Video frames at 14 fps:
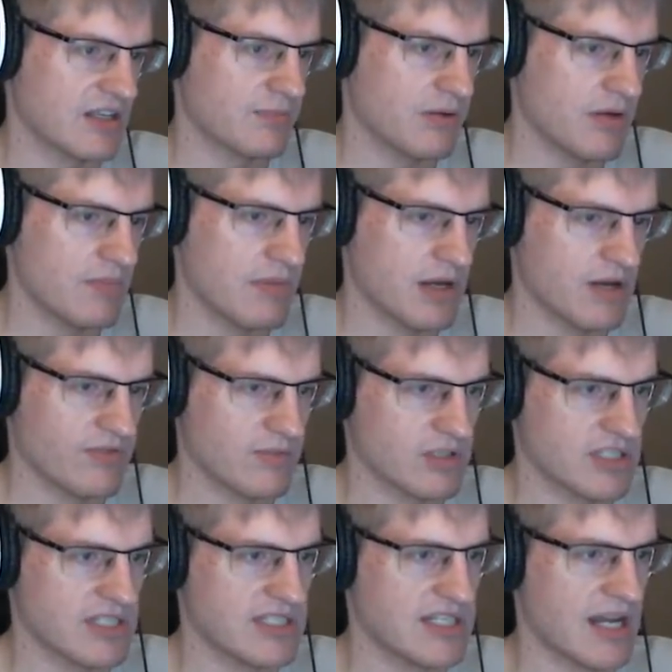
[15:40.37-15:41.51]
it's probably better if I'm
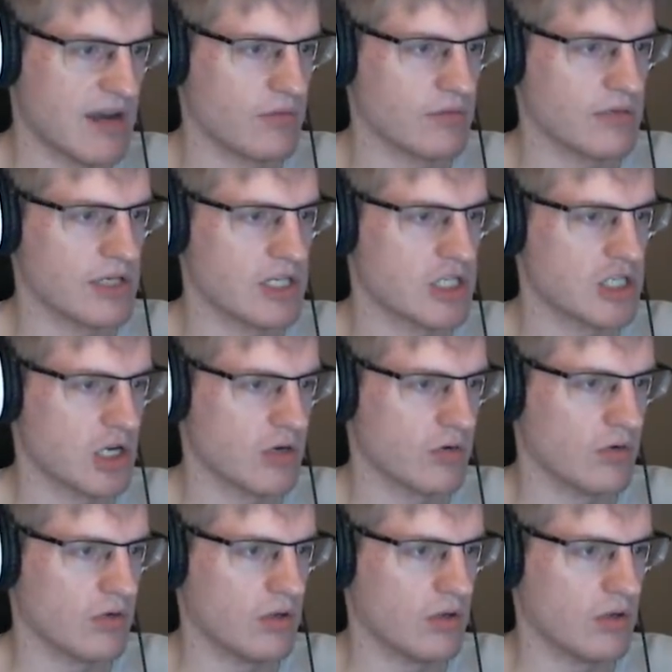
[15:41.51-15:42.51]
just down in general.